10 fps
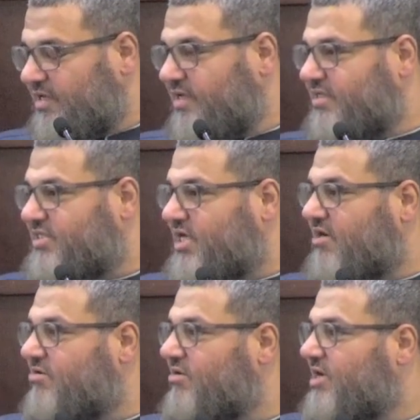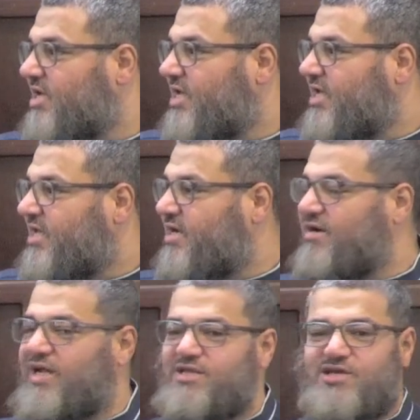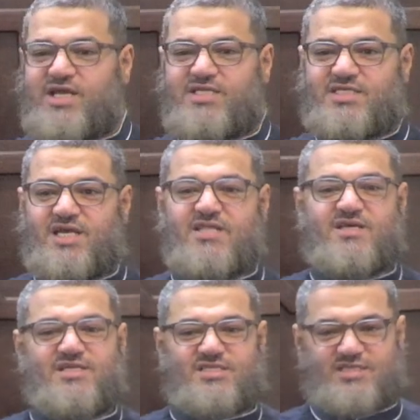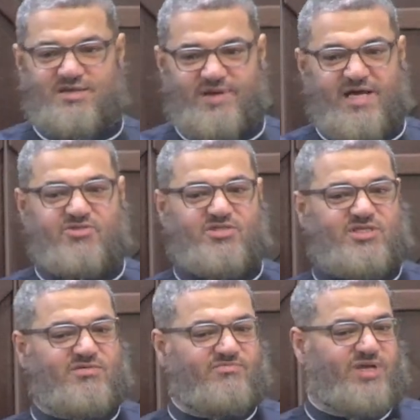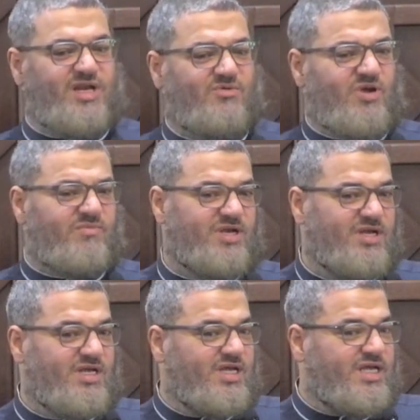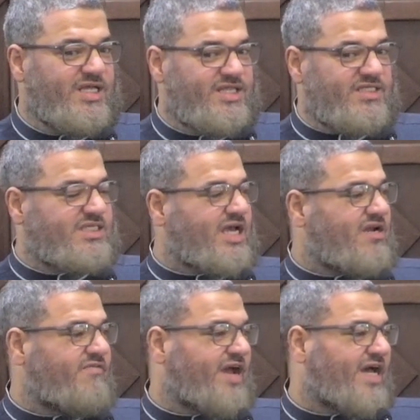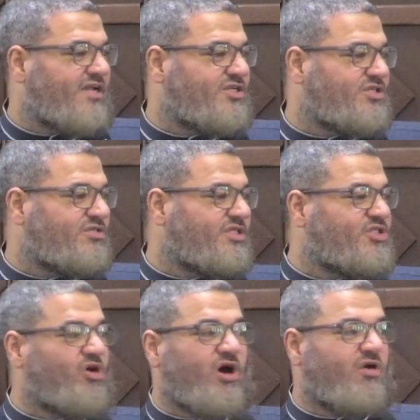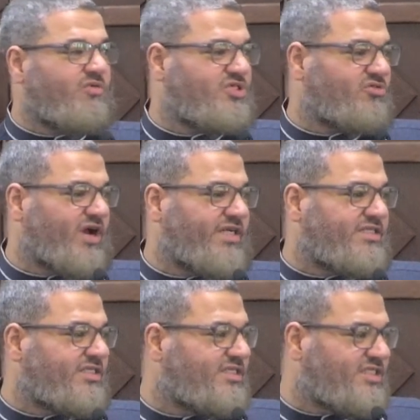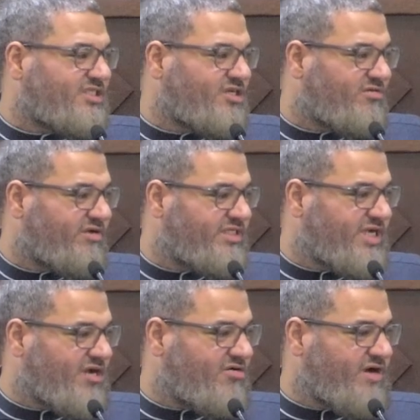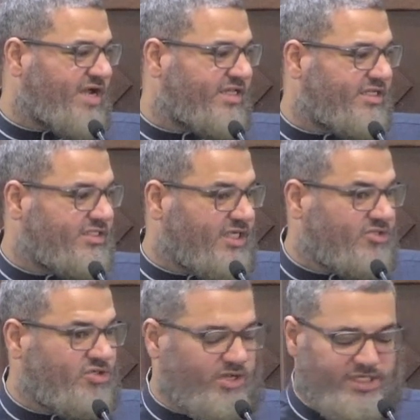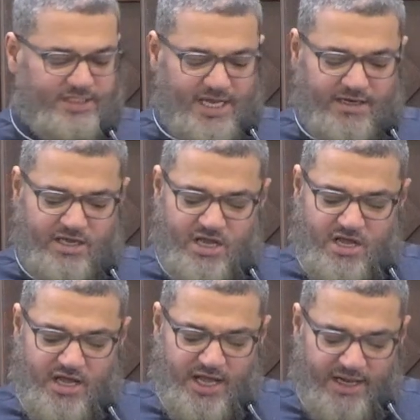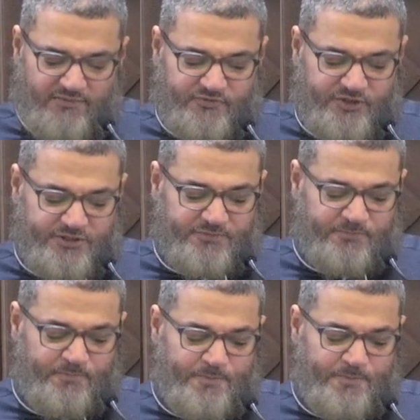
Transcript: So, and you can say this about men and women. This kind of attitude that you're always right, it's not correct. It's not helpful.